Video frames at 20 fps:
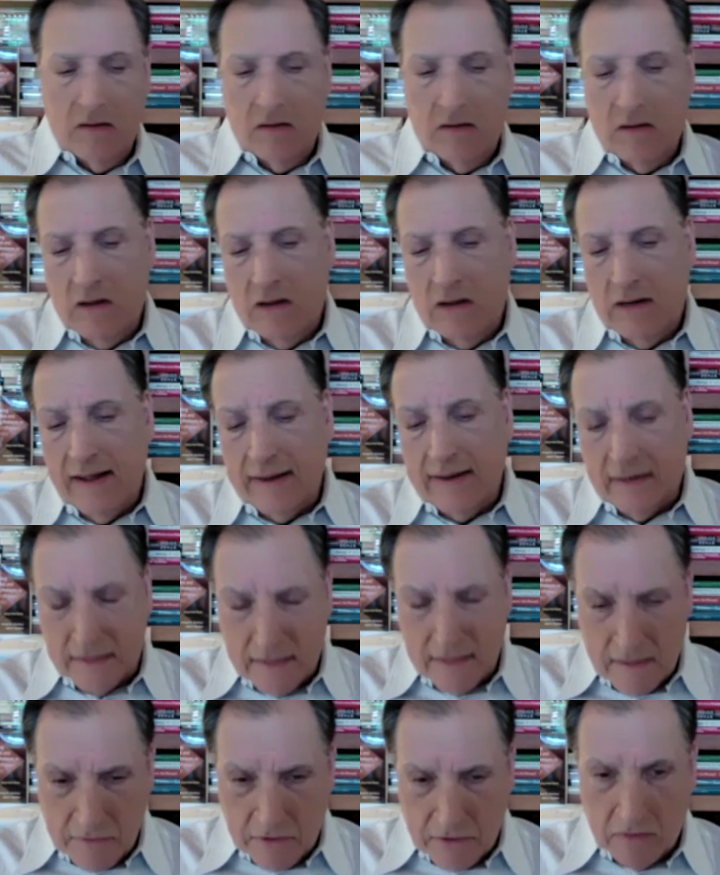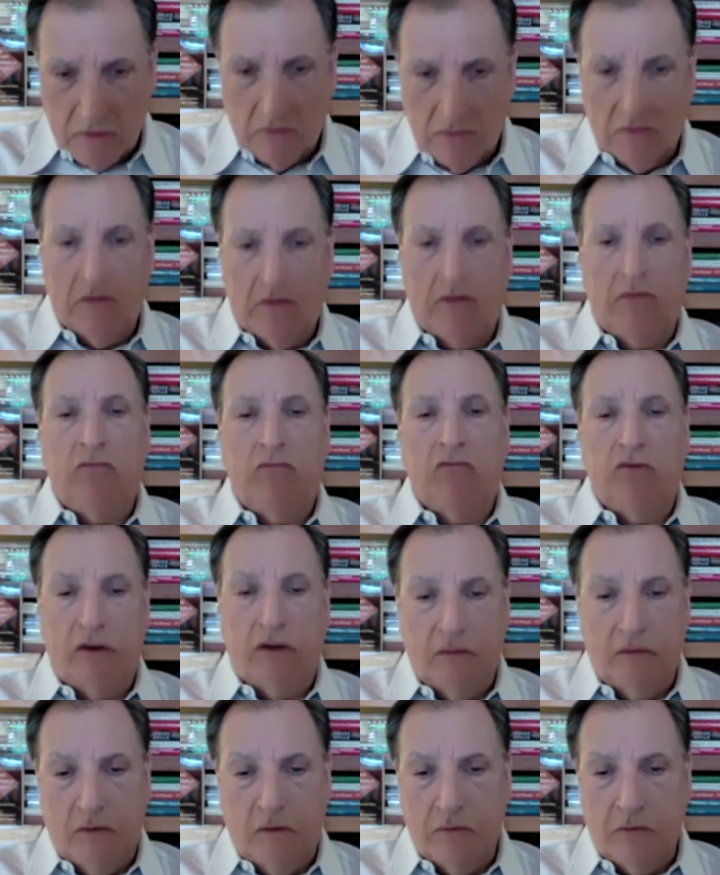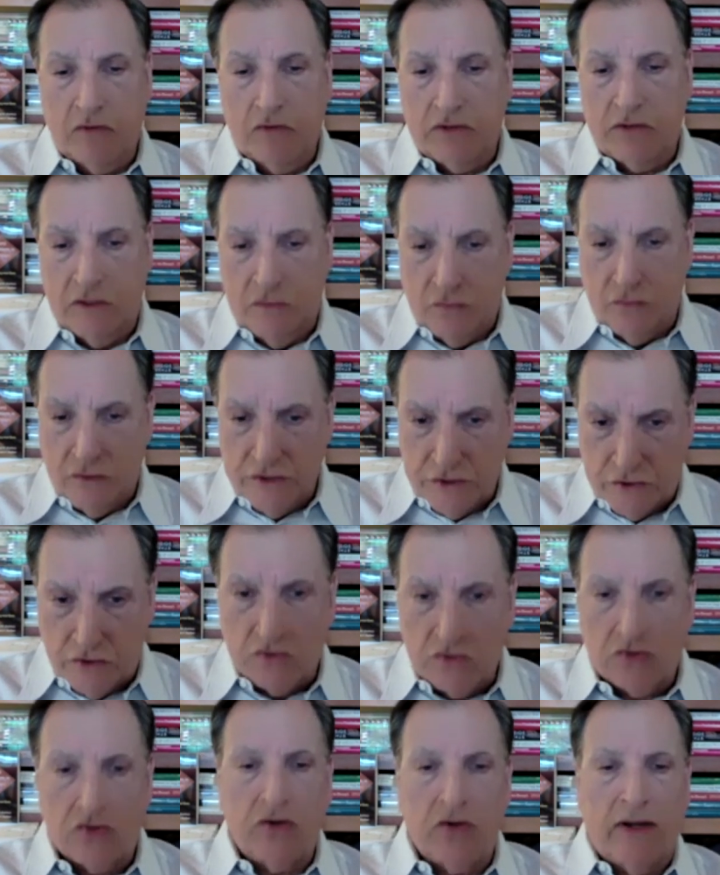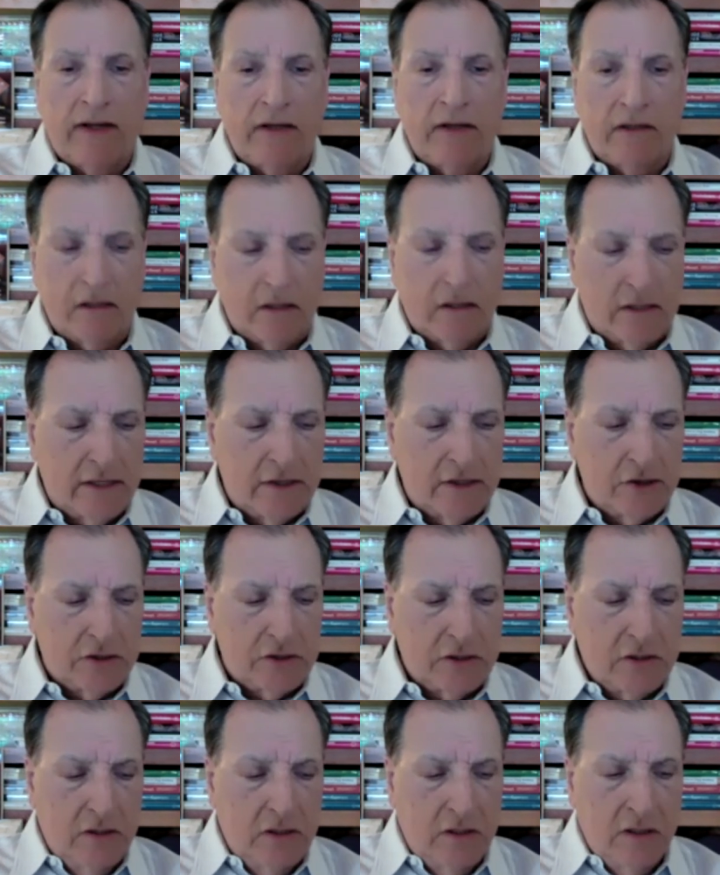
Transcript: an academic, a person, a researcher, and a clinician.